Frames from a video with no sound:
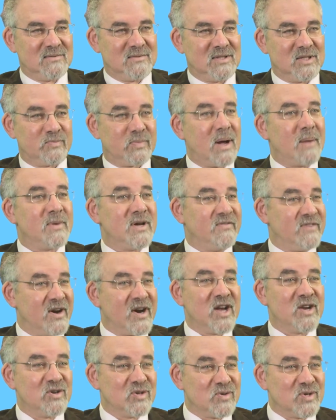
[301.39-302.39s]
It's probably a
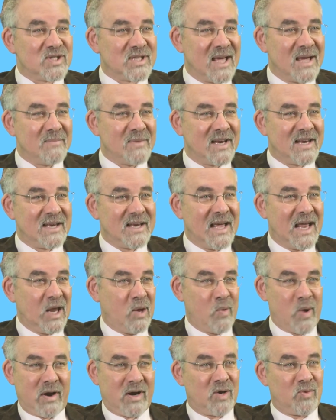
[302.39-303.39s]
very unusual statement
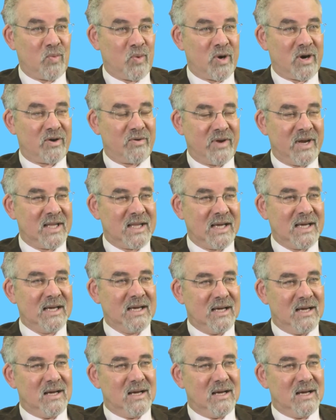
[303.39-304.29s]
anywhere in work, really.